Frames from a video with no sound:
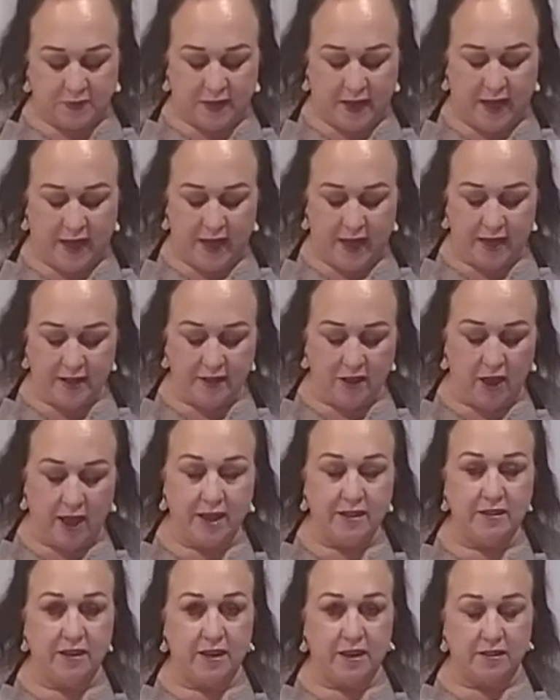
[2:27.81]

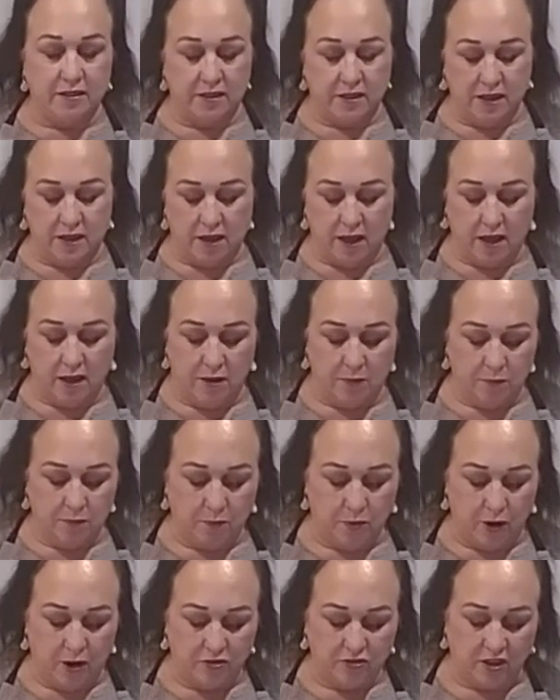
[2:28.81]
and in the
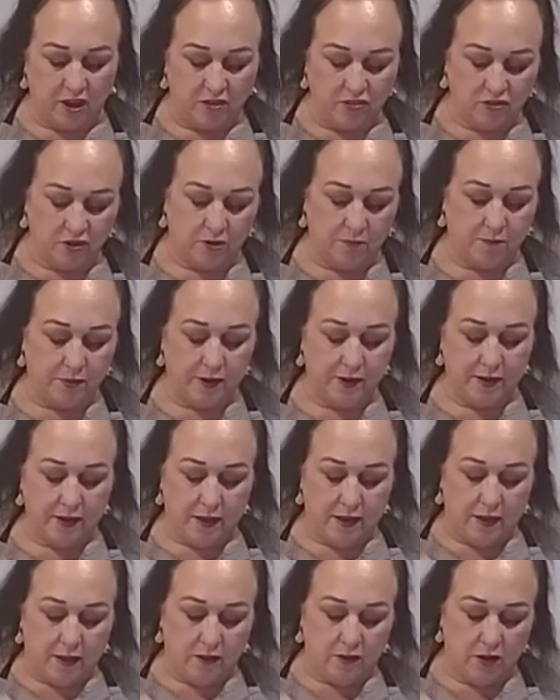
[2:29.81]
processor. But
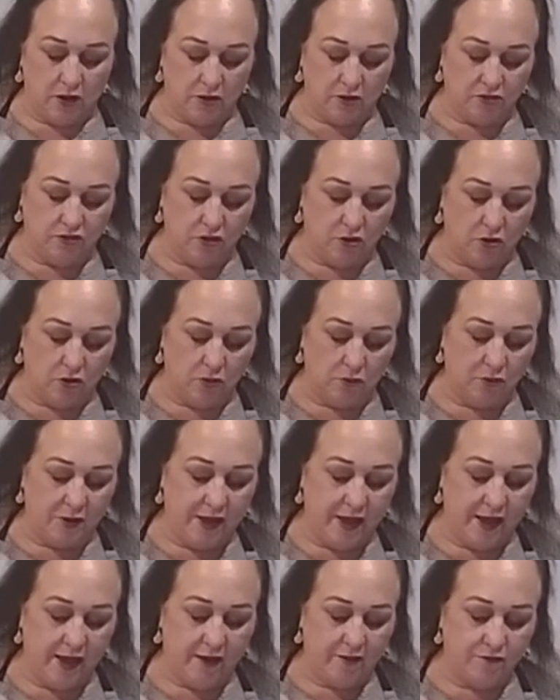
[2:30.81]
look, so
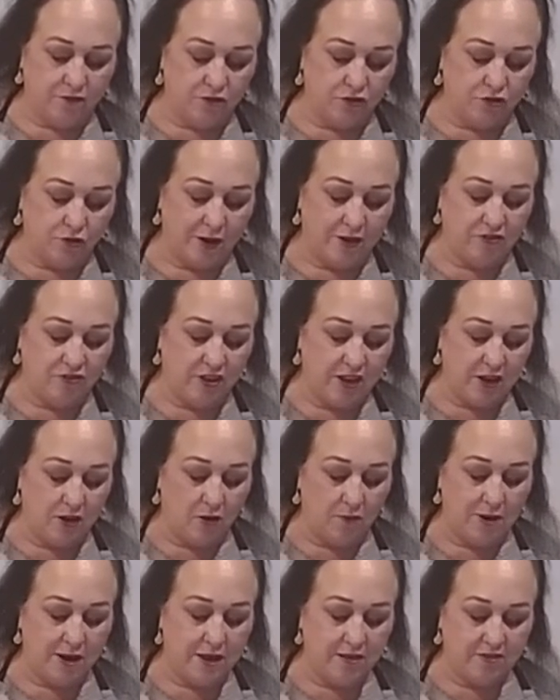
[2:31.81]
we have dressing
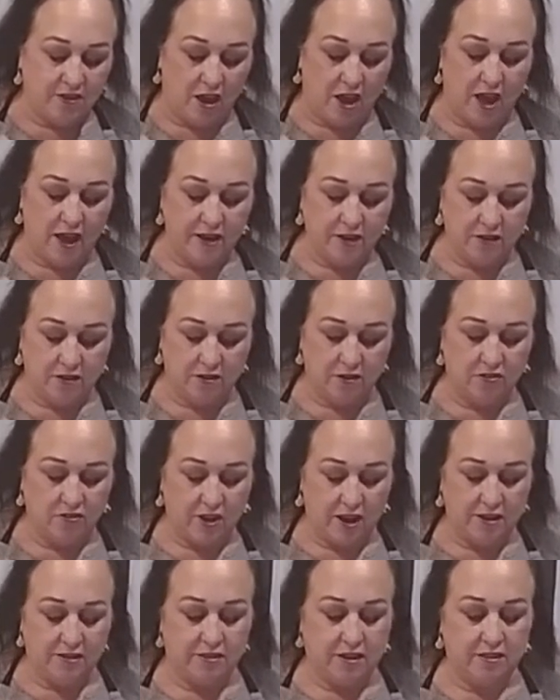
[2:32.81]
already done because
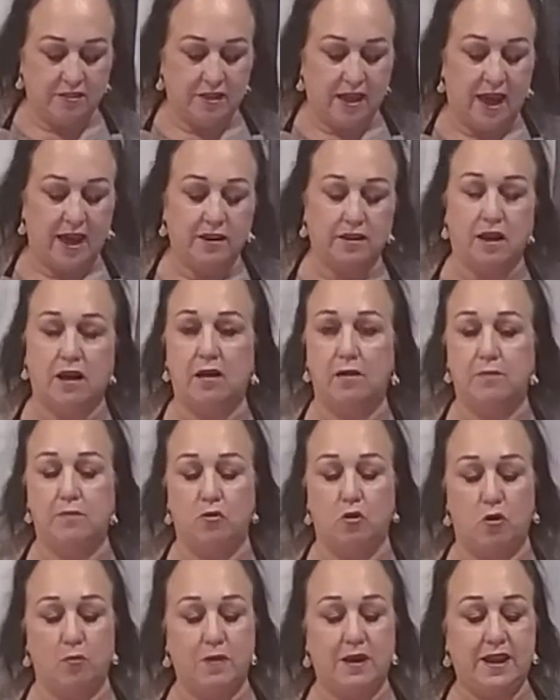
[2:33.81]
I did that.
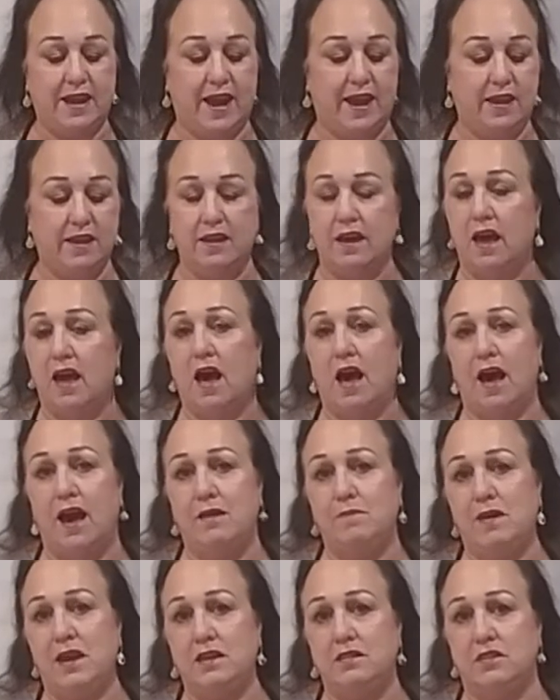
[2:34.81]
Normally I
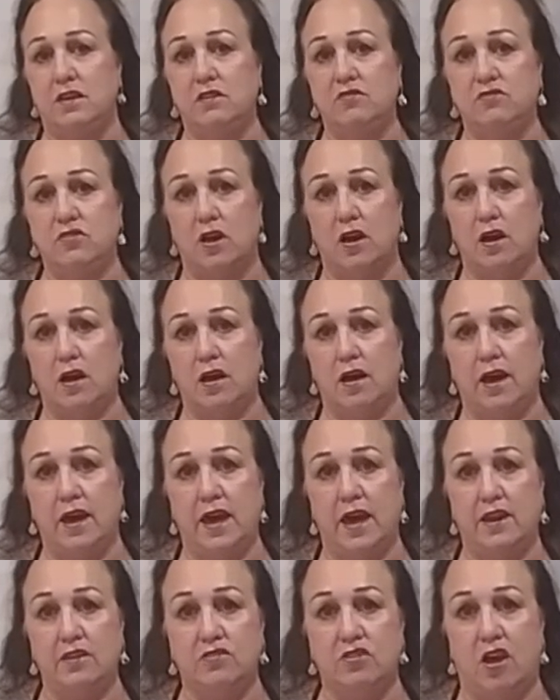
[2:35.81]
make this
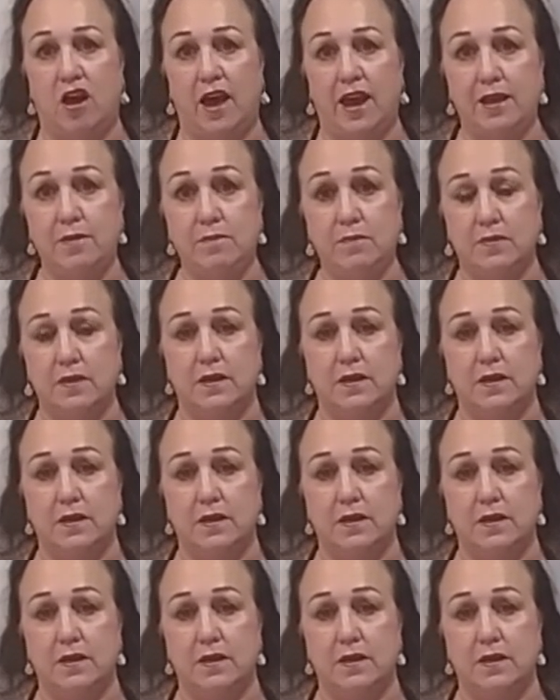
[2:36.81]
ahead of time.